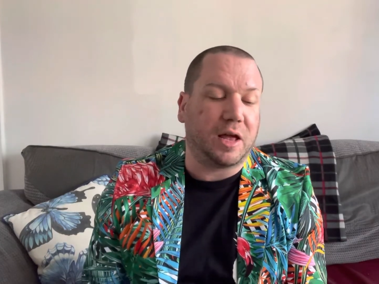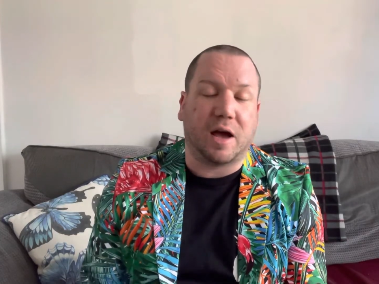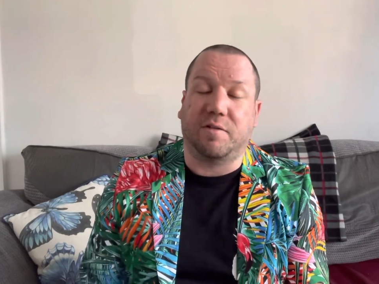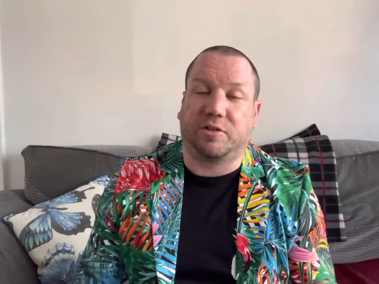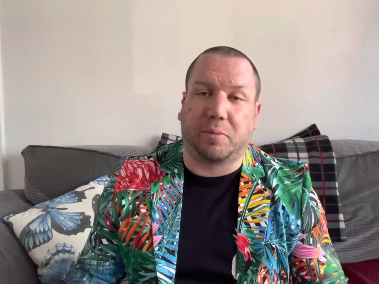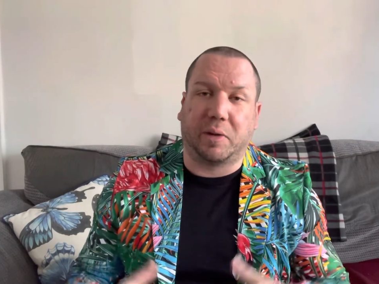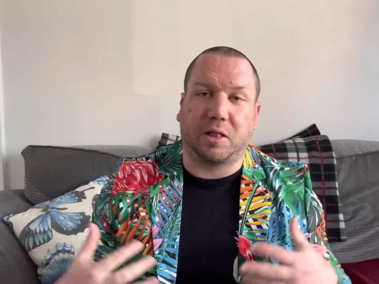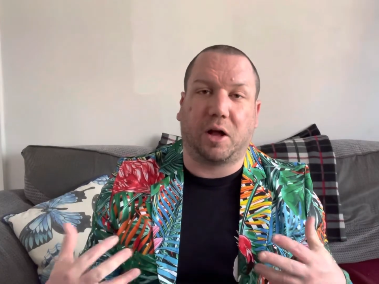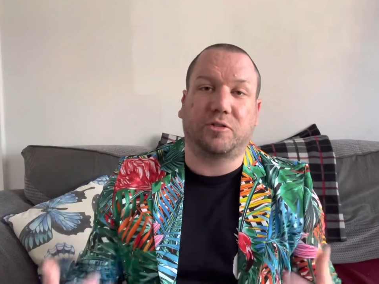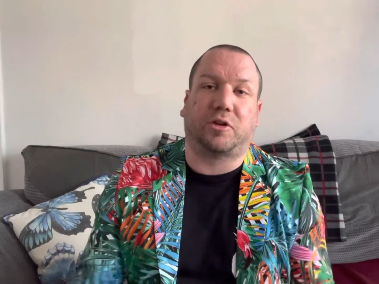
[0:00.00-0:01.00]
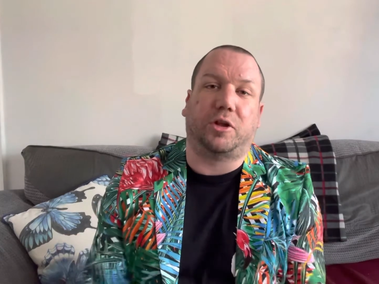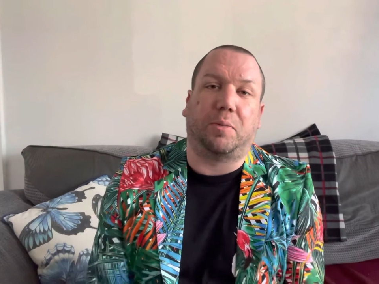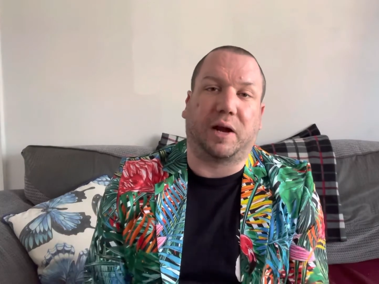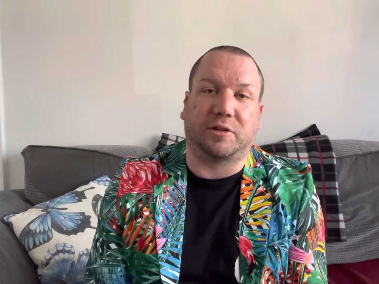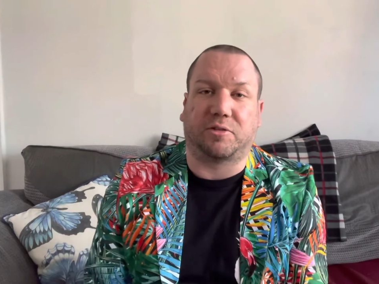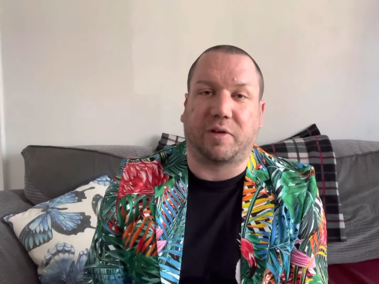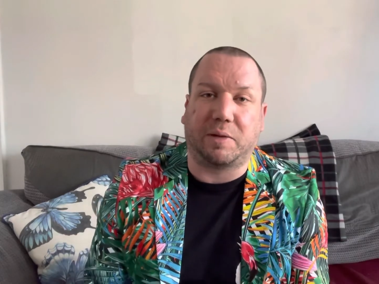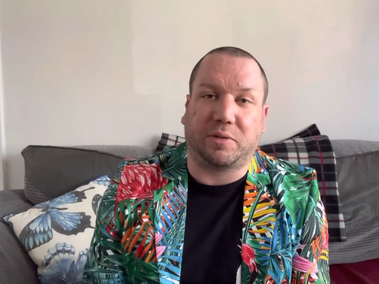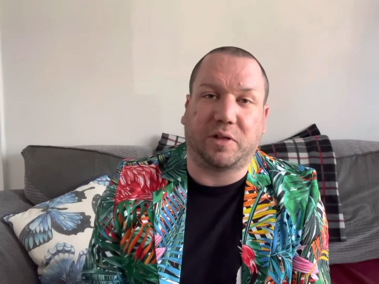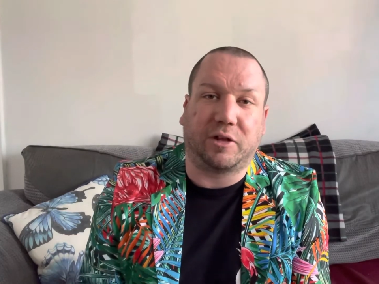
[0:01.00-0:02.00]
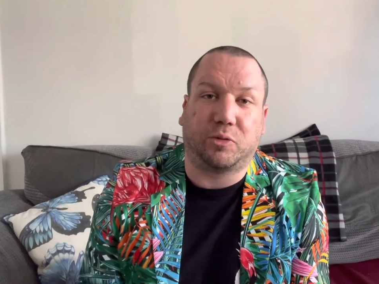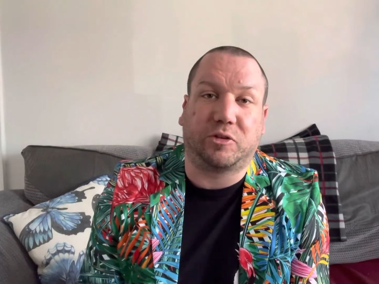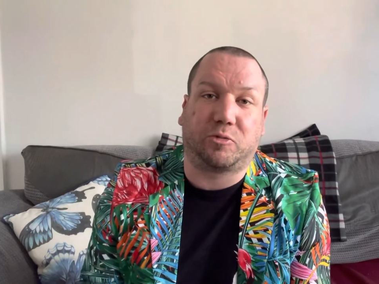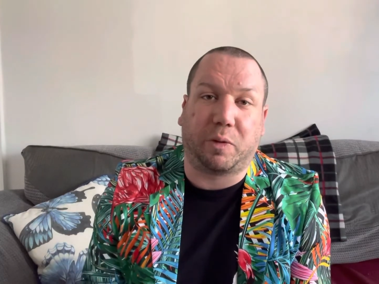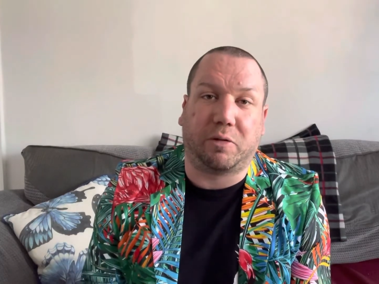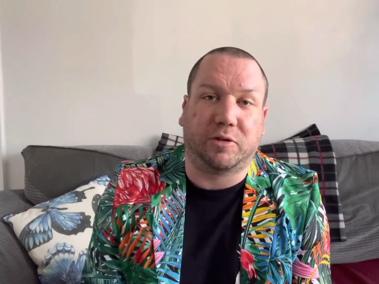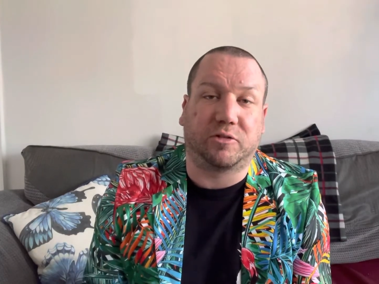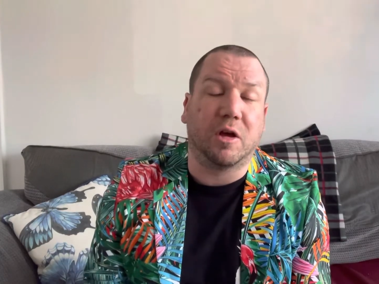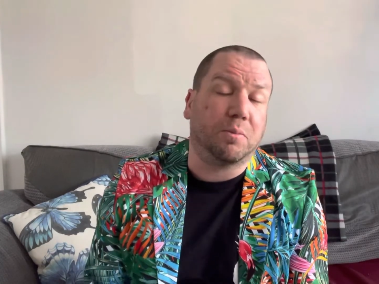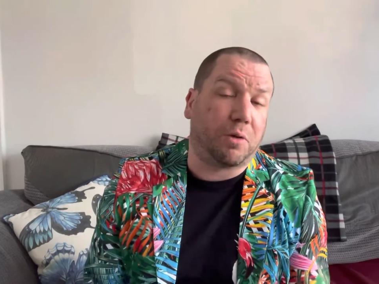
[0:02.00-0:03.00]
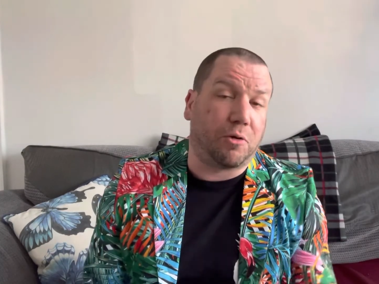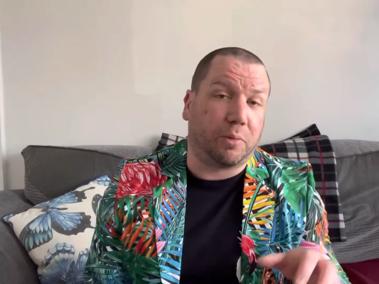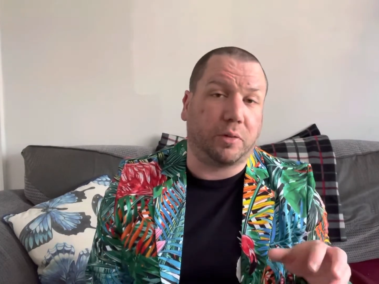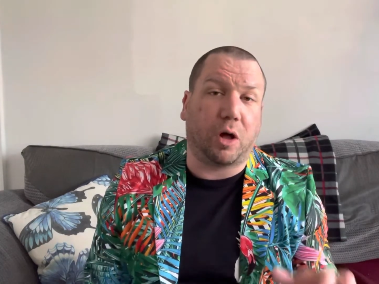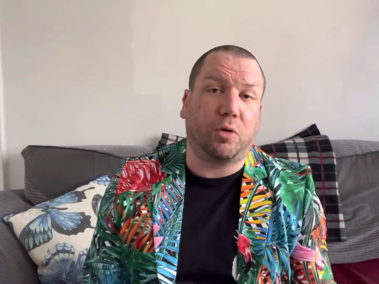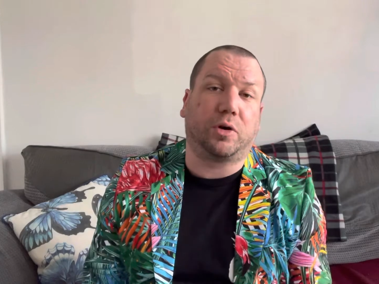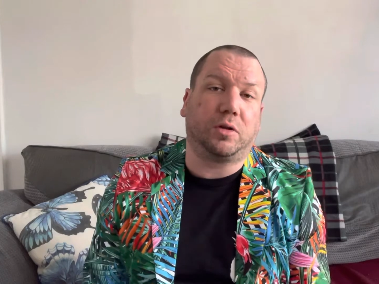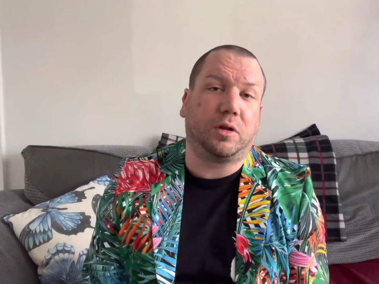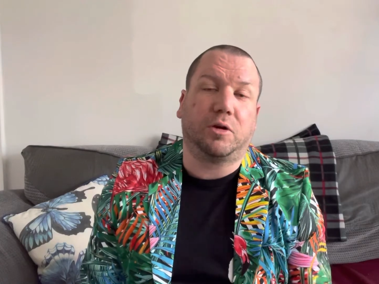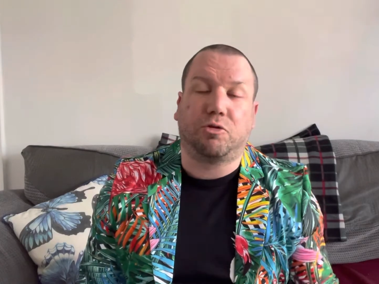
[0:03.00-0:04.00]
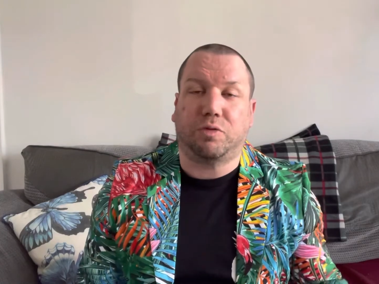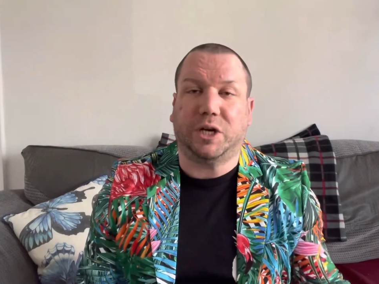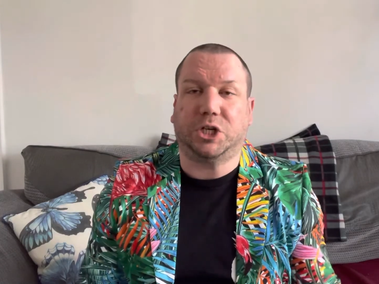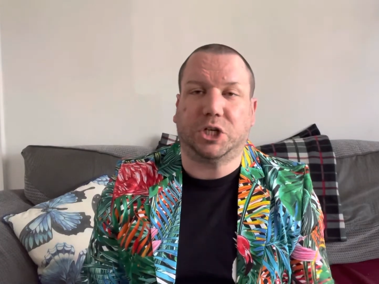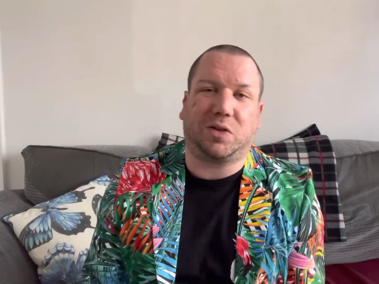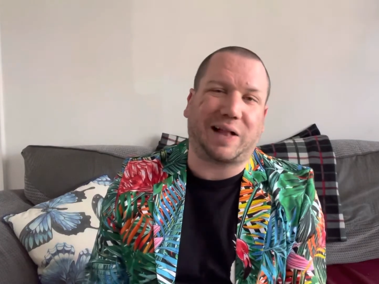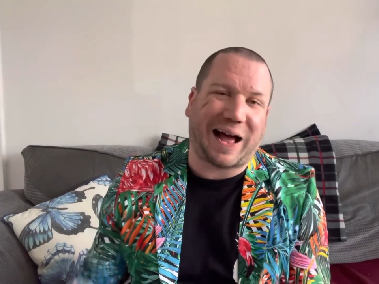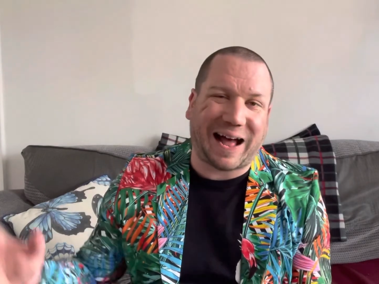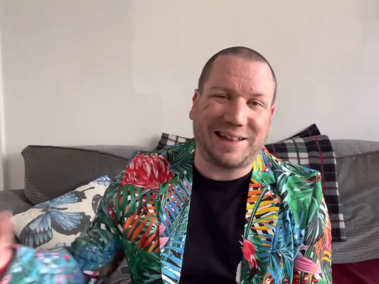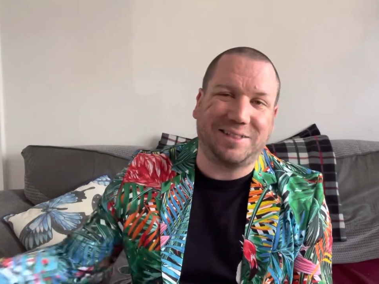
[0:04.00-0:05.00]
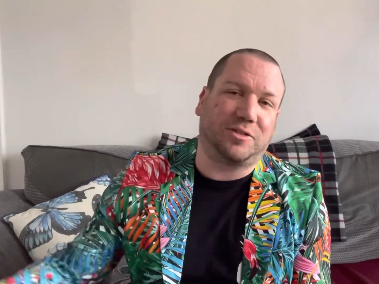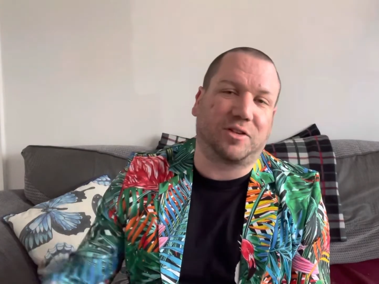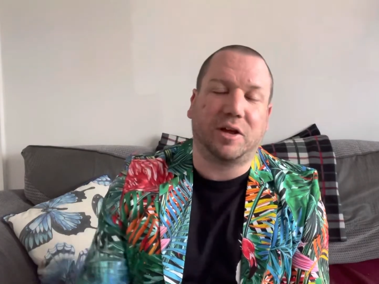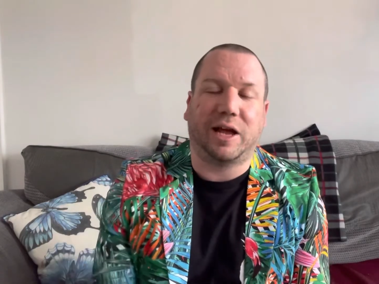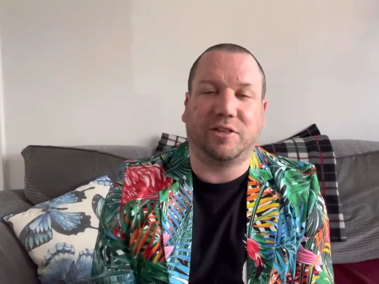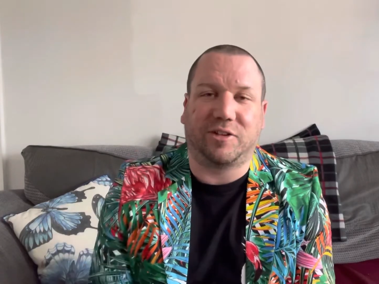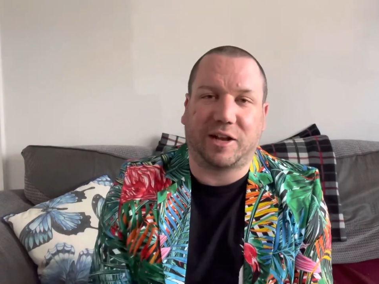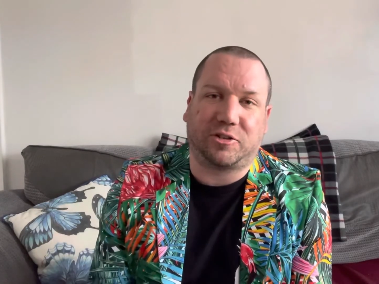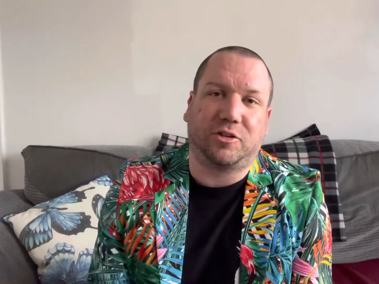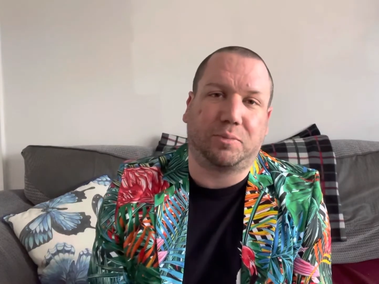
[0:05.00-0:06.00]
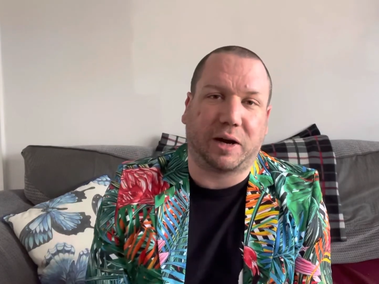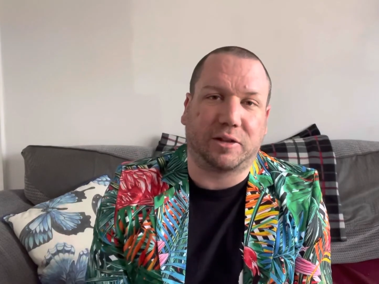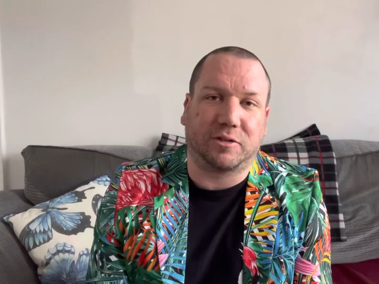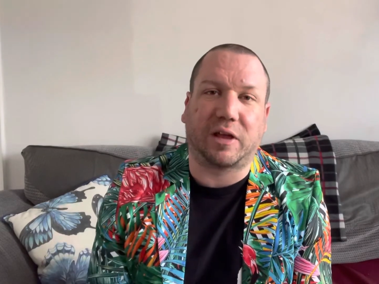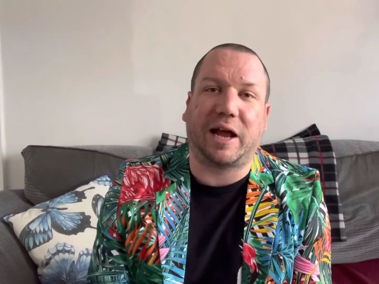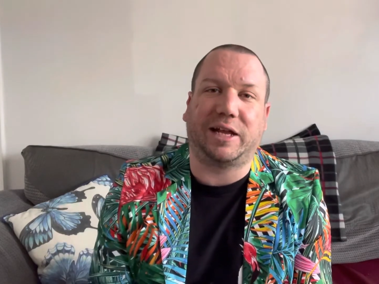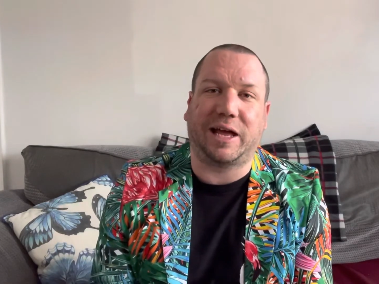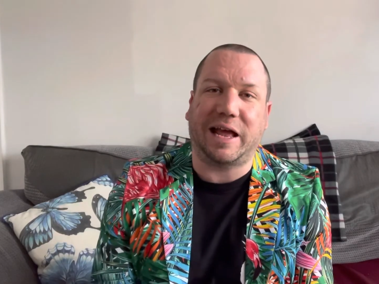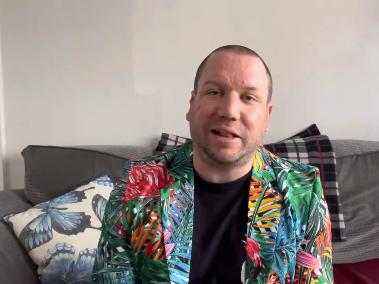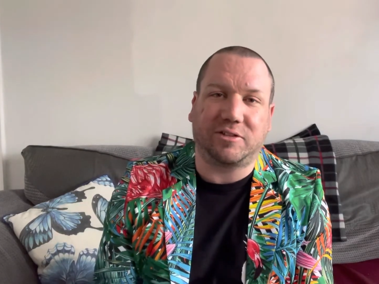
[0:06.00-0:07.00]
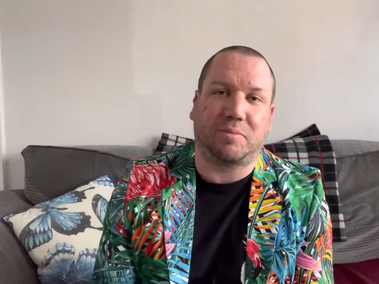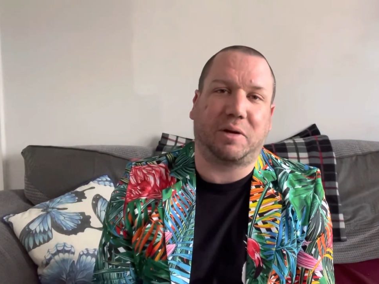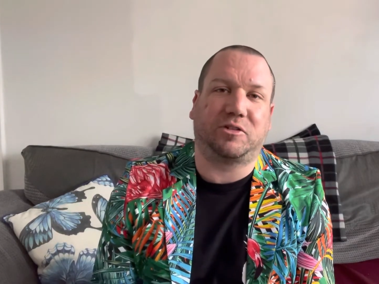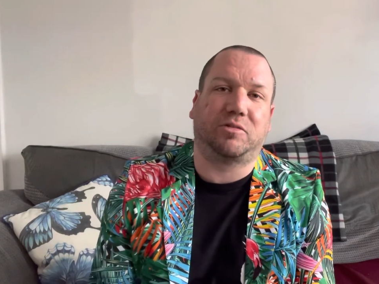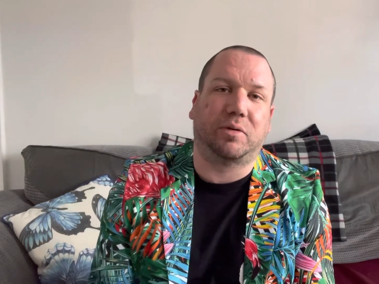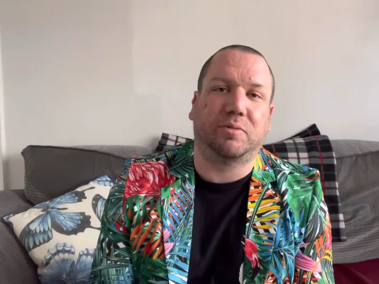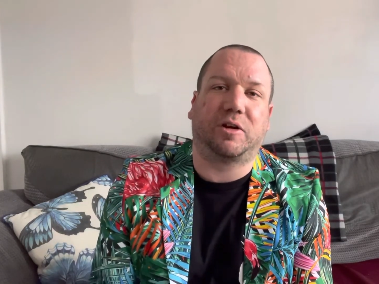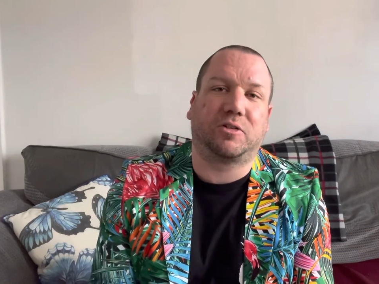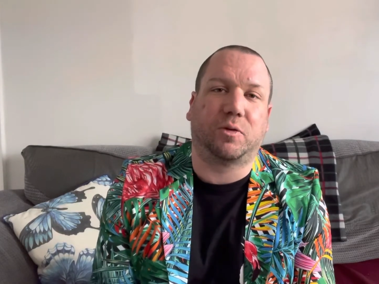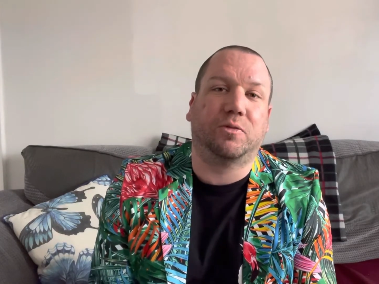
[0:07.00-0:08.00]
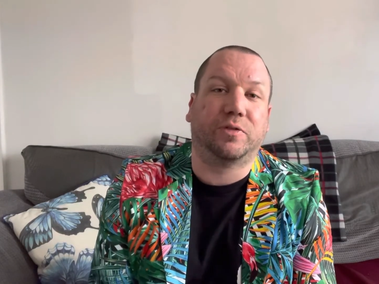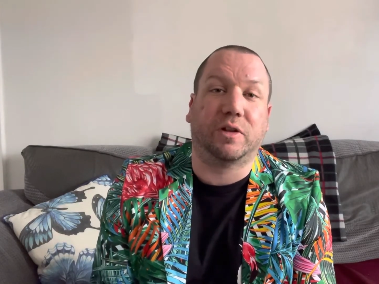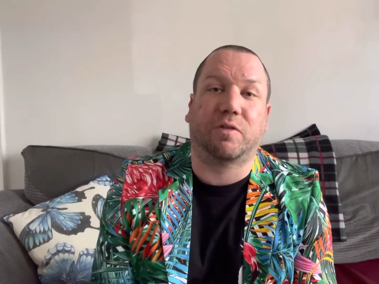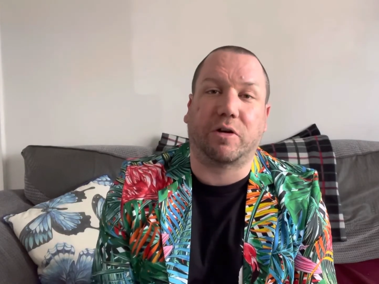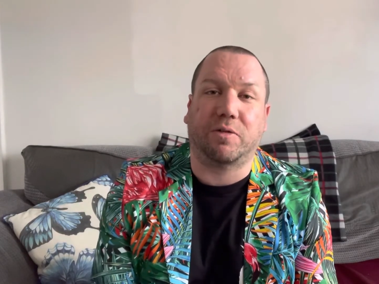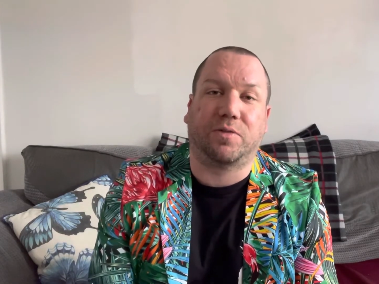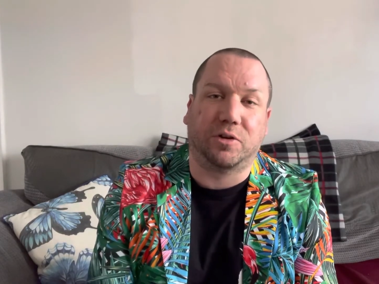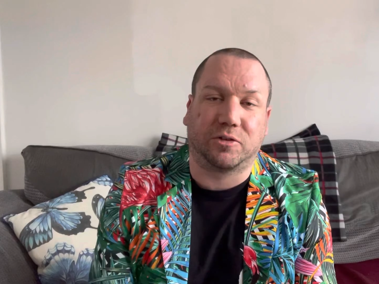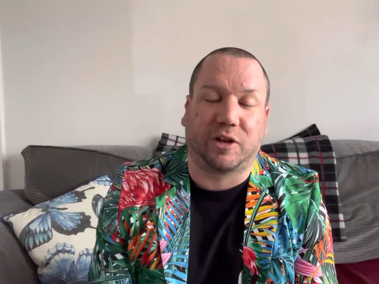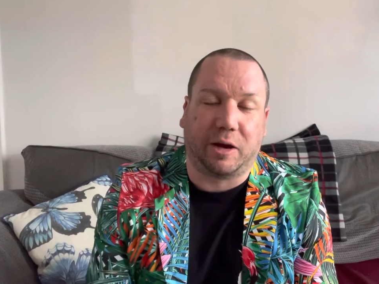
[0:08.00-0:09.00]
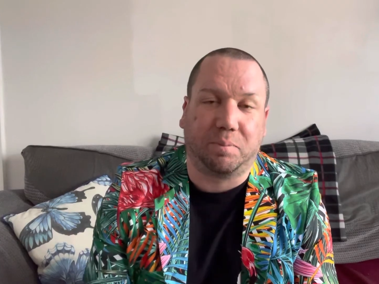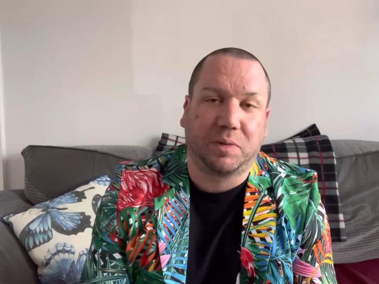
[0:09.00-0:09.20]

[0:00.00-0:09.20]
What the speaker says: and there's going to be lots of new brands available there to experience, both from local, regional, and international brands heading into Manchester Rum Festival for the very first time.